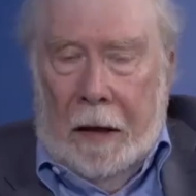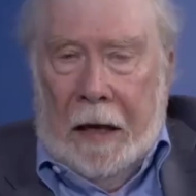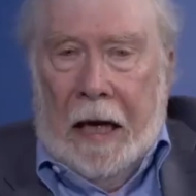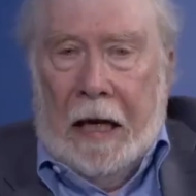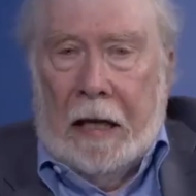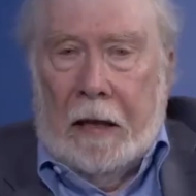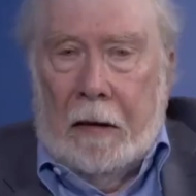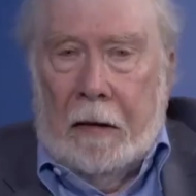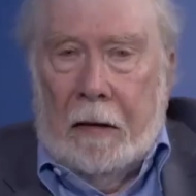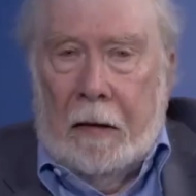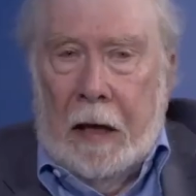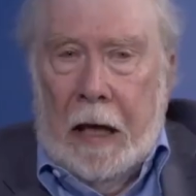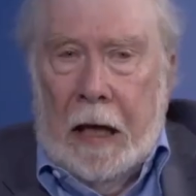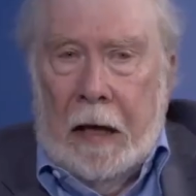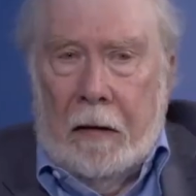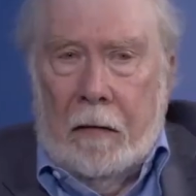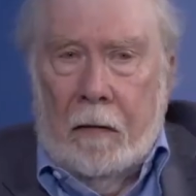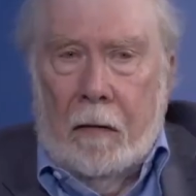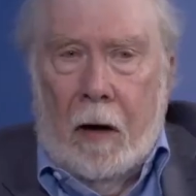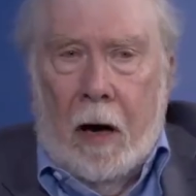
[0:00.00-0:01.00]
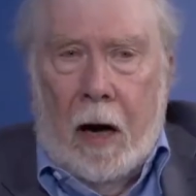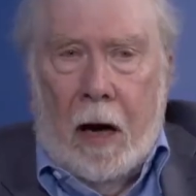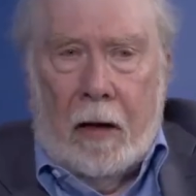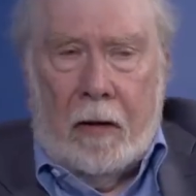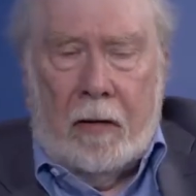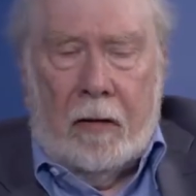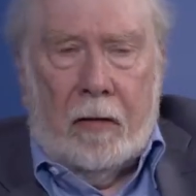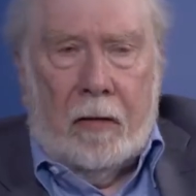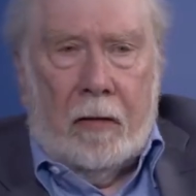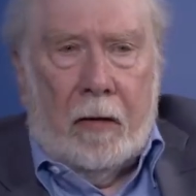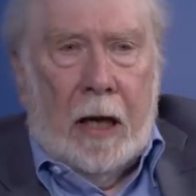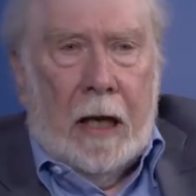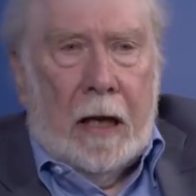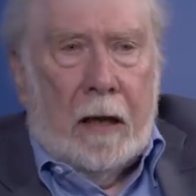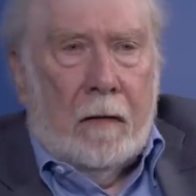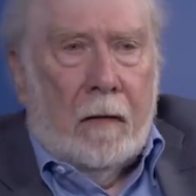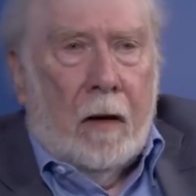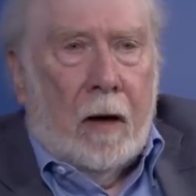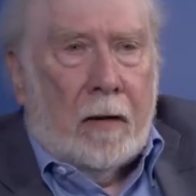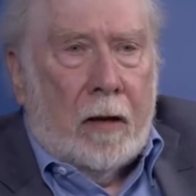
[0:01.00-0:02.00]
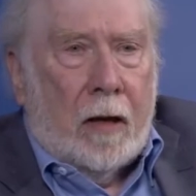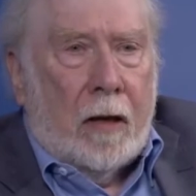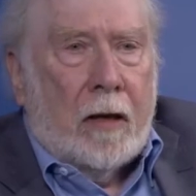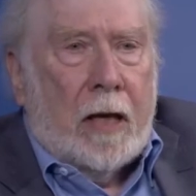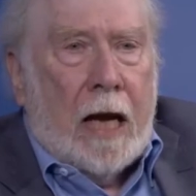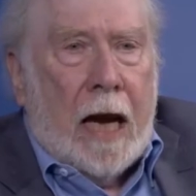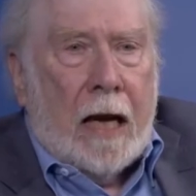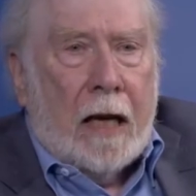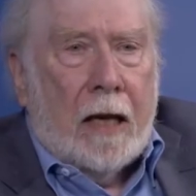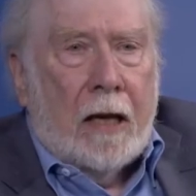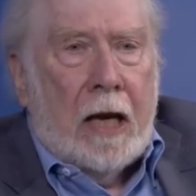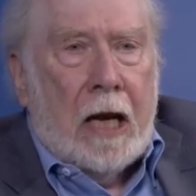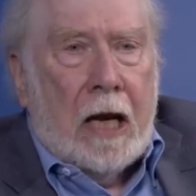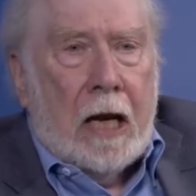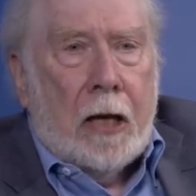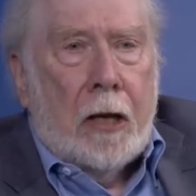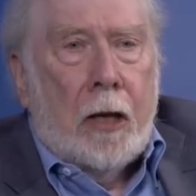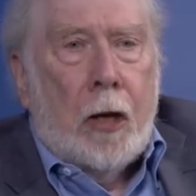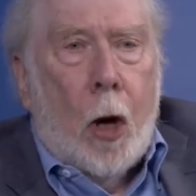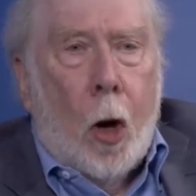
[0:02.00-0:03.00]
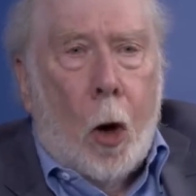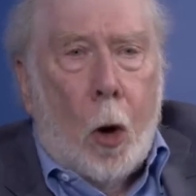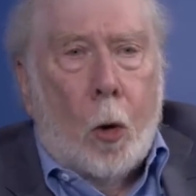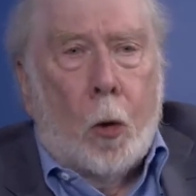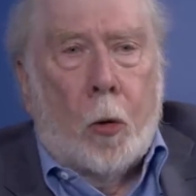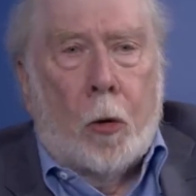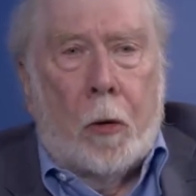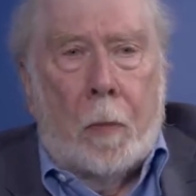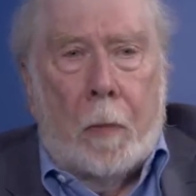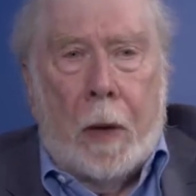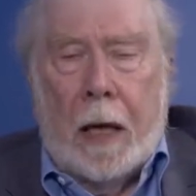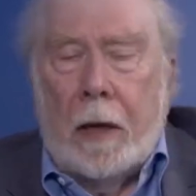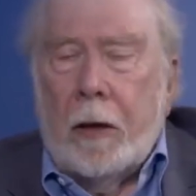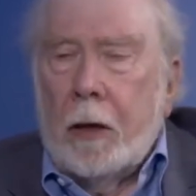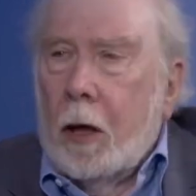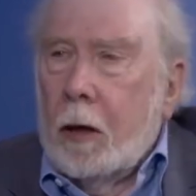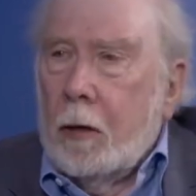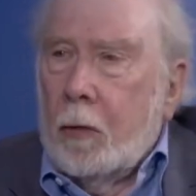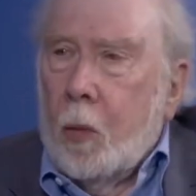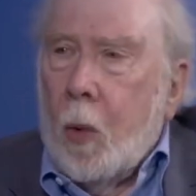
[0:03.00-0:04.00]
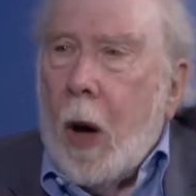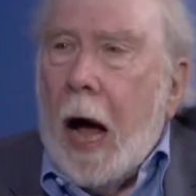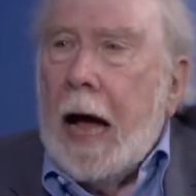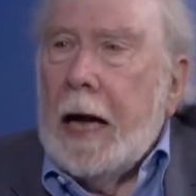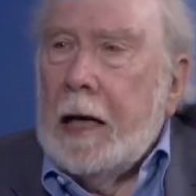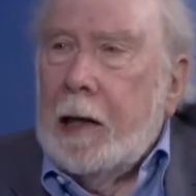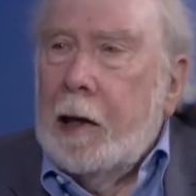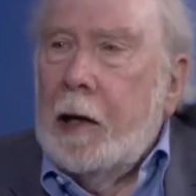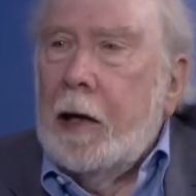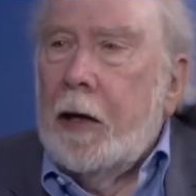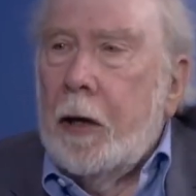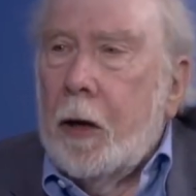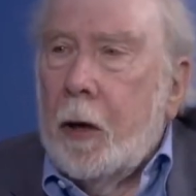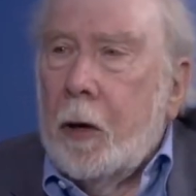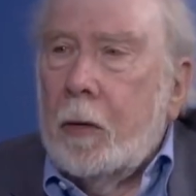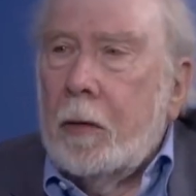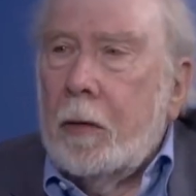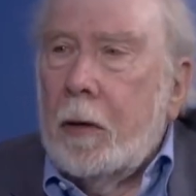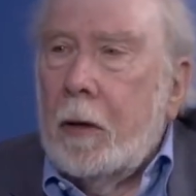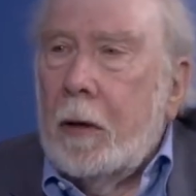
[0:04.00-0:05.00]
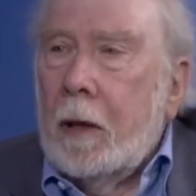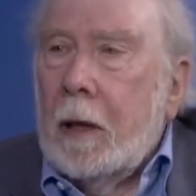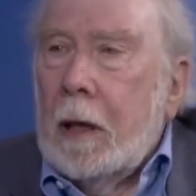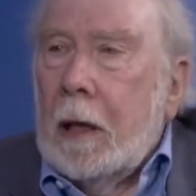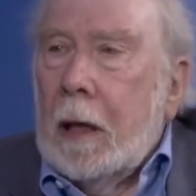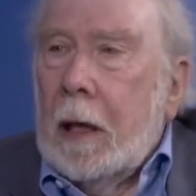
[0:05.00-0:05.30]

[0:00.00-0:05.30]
It, the, the it idea was, of virtual it machine. was a technique known, but not widely known.